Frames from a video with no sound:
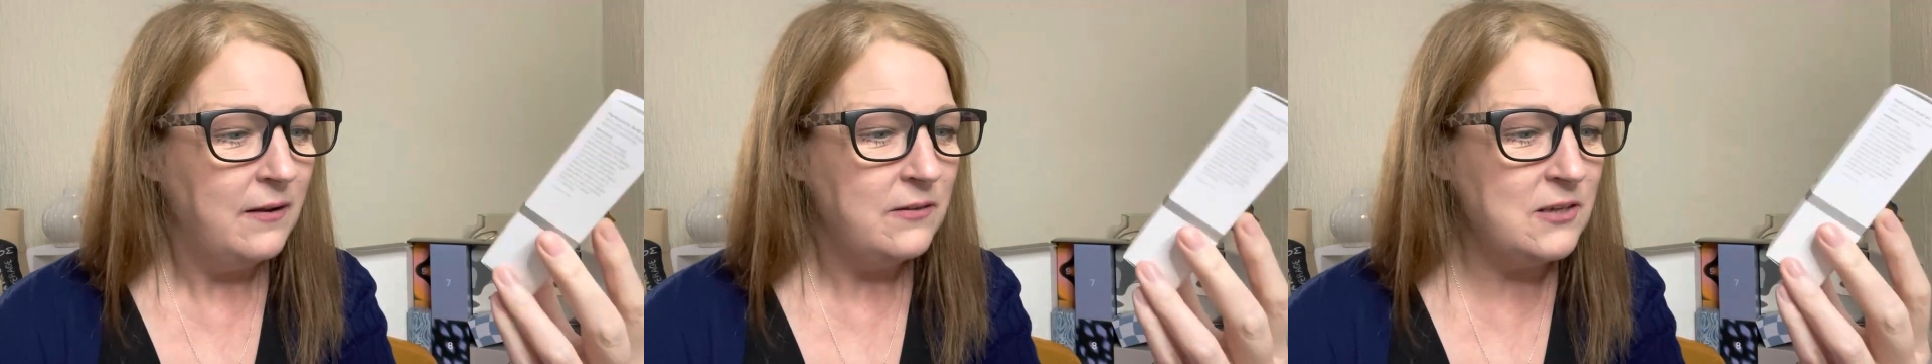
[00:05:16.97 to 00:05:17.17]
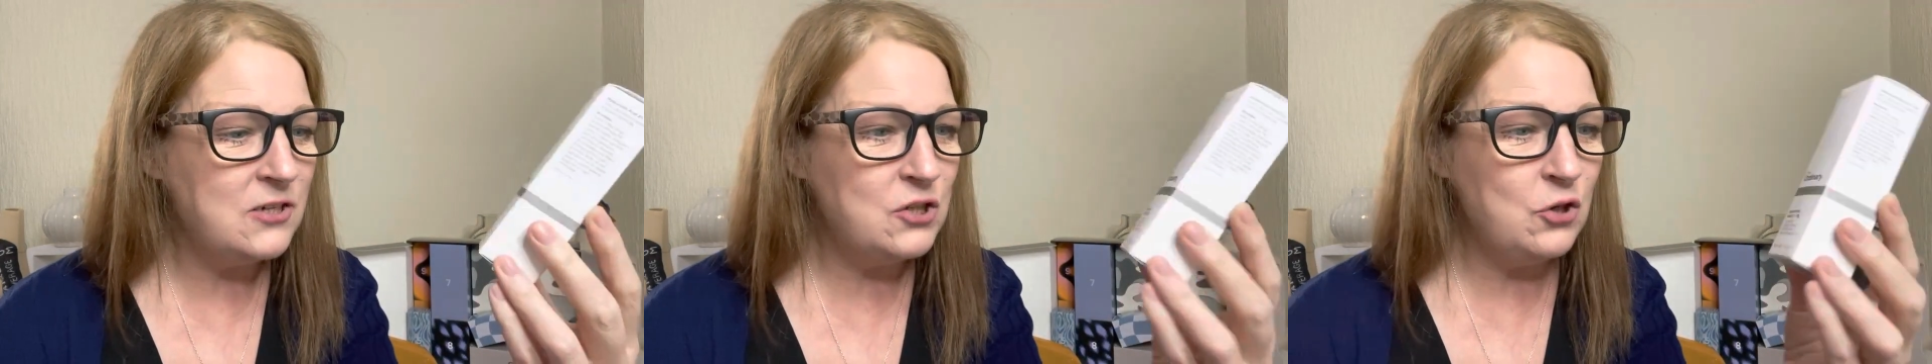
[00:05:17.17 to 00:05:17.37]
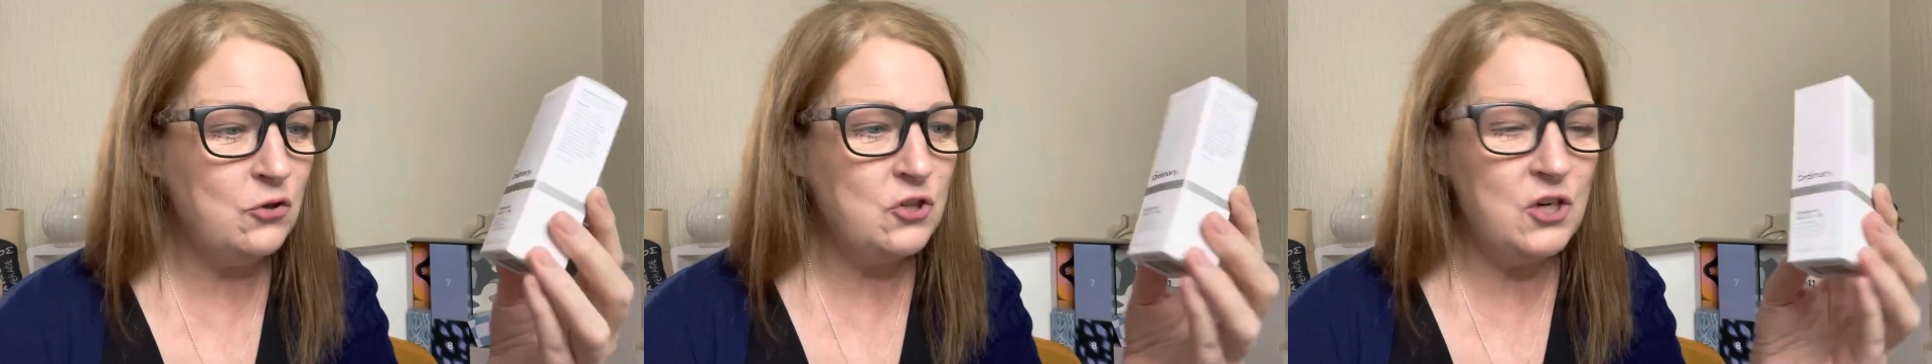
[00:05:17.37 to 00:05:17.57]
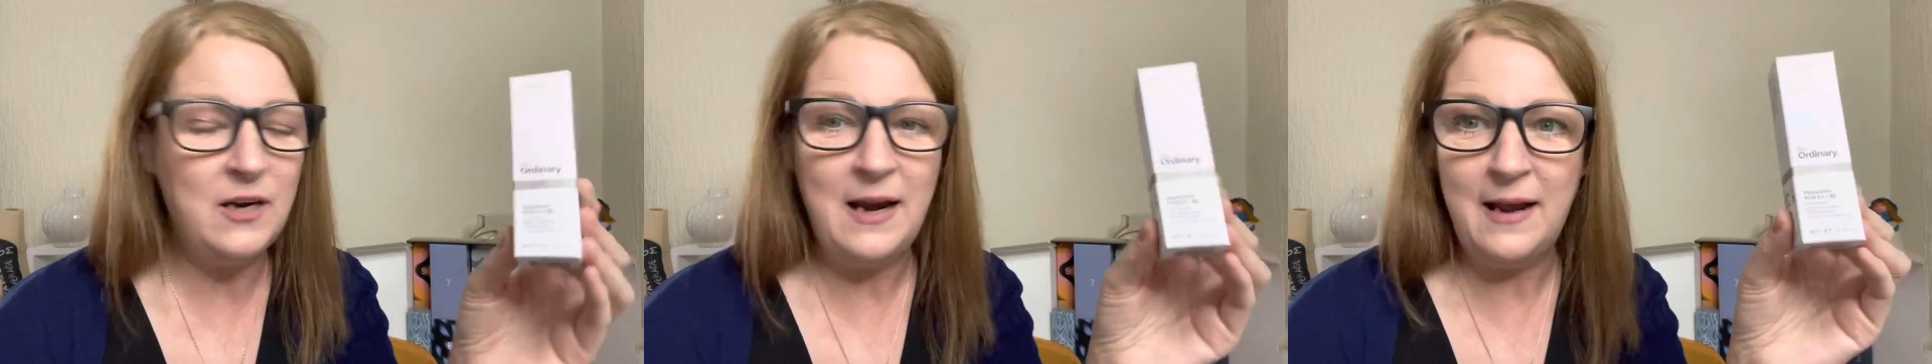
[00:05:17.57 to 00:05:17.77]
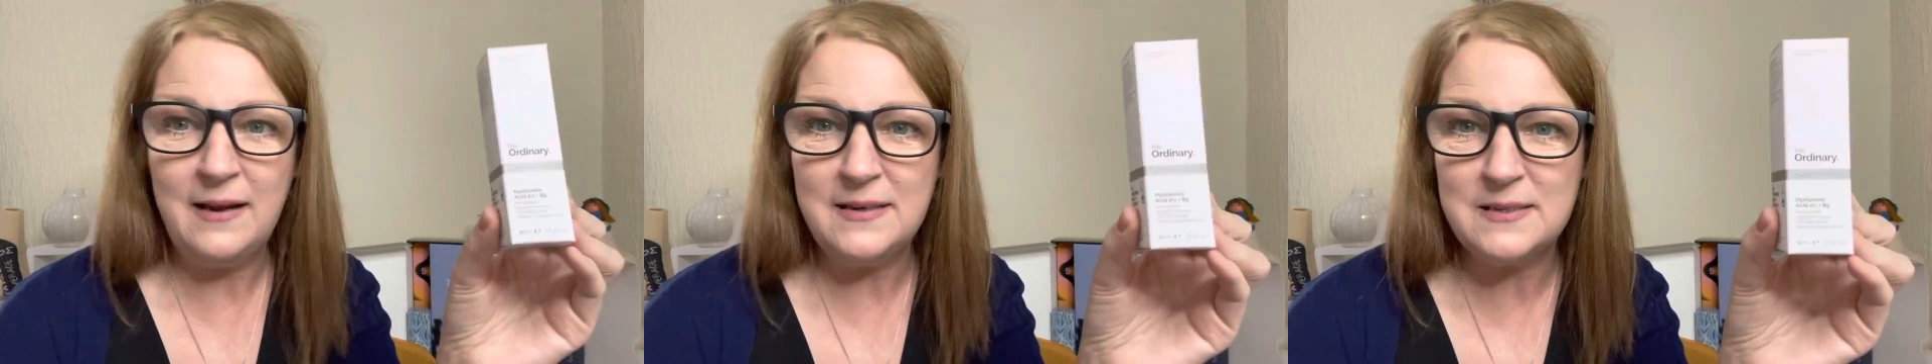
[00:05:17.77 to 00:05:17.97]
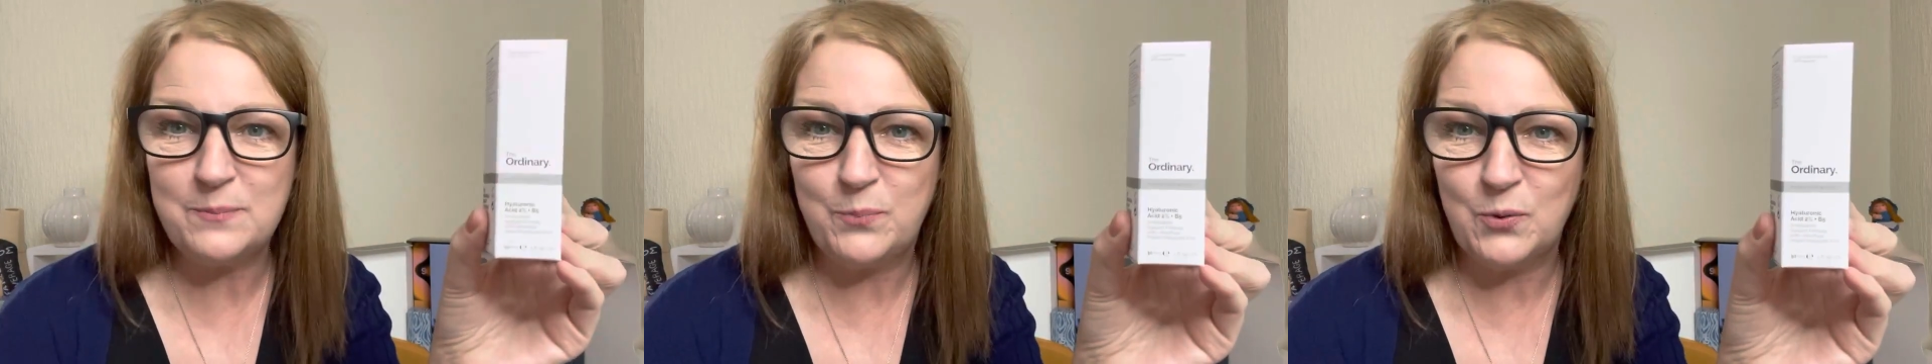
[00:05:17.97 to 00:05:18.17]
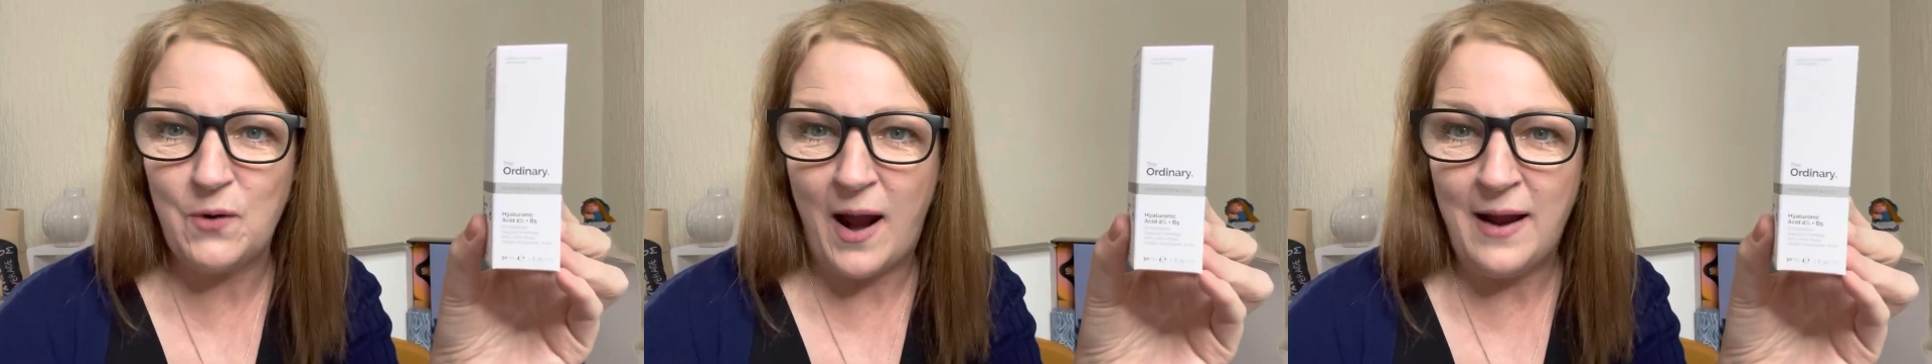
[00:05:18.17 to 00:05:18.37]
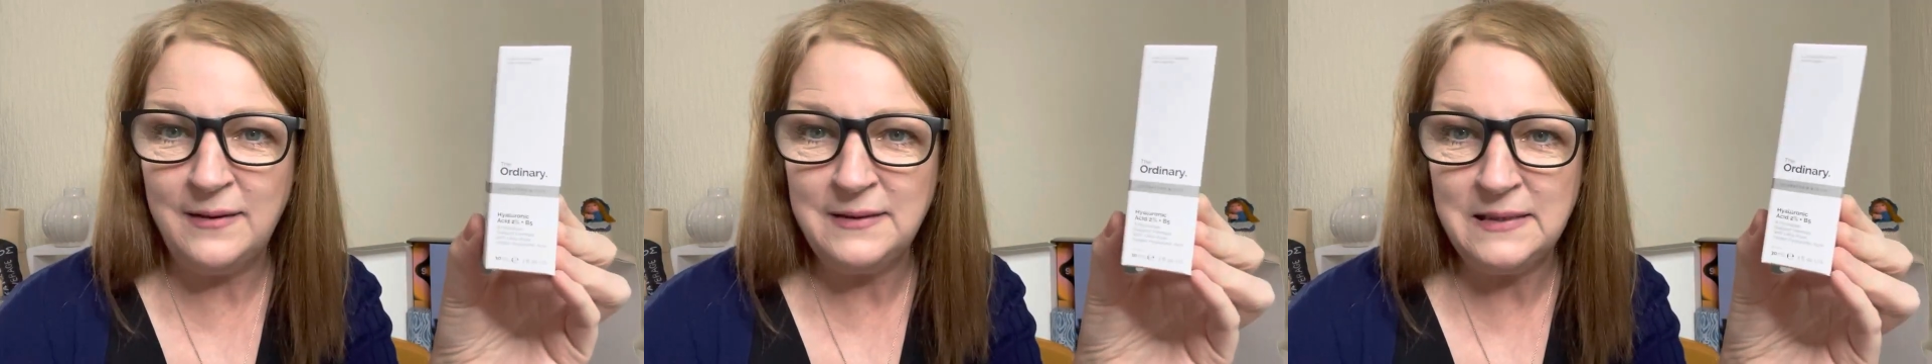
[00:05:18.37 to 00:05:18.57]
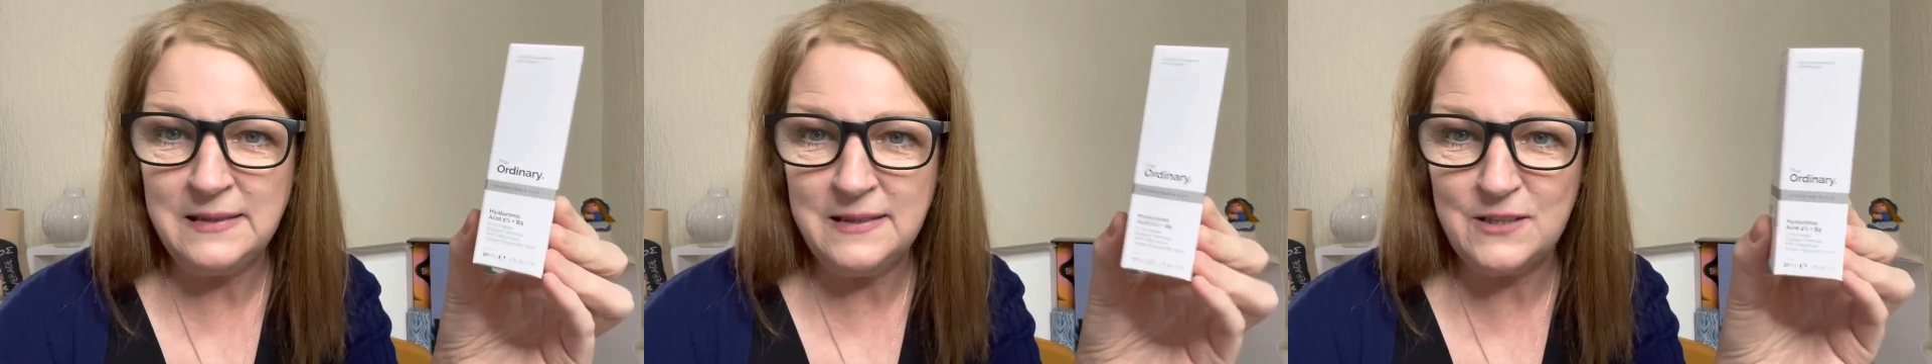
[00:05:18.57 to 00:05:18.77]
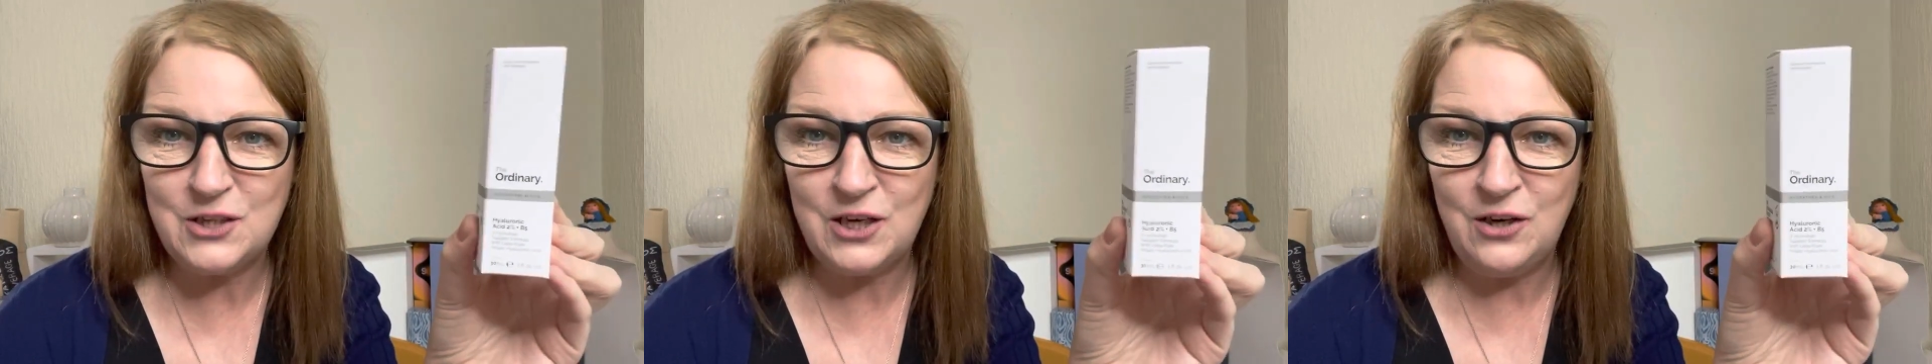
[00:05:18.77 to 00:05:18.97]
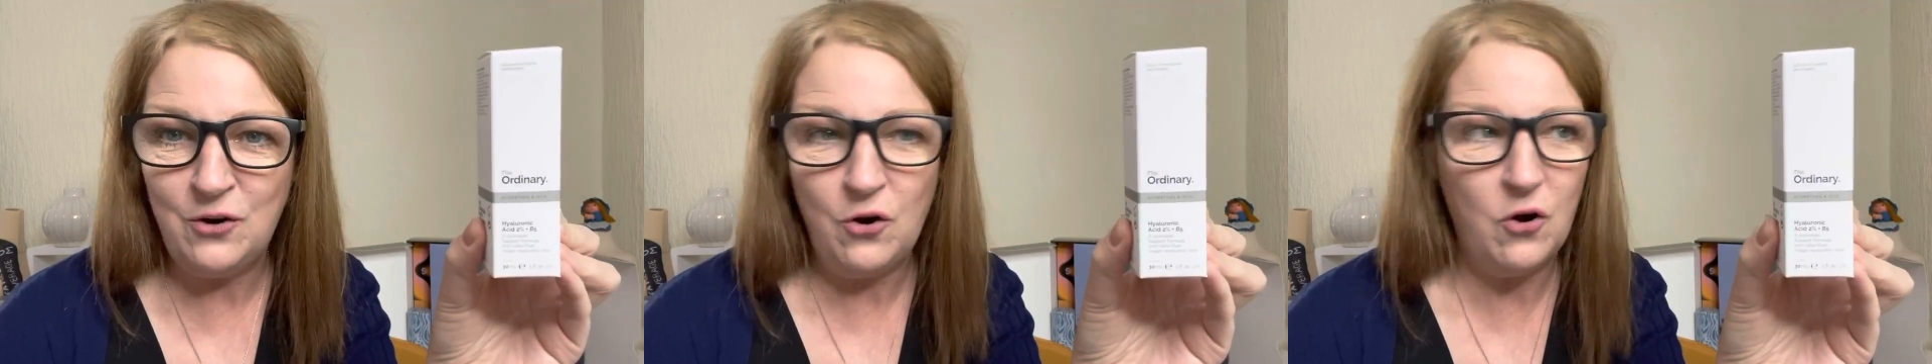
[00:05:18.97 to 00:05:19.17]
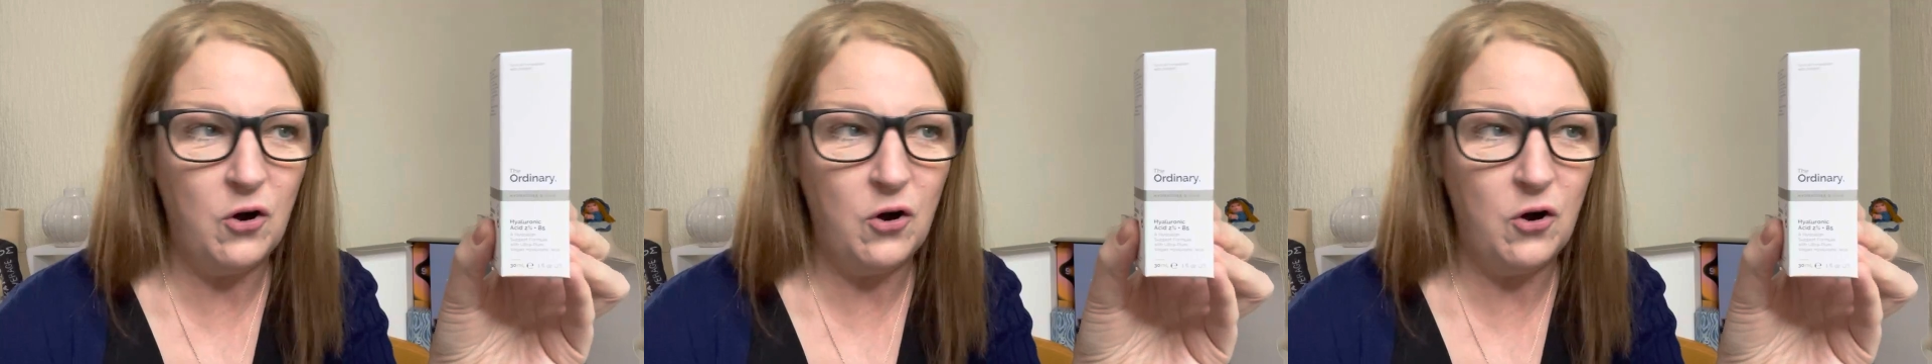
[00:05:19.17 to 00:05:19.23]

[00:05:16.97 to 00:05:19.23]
They're such a nice brand, you know.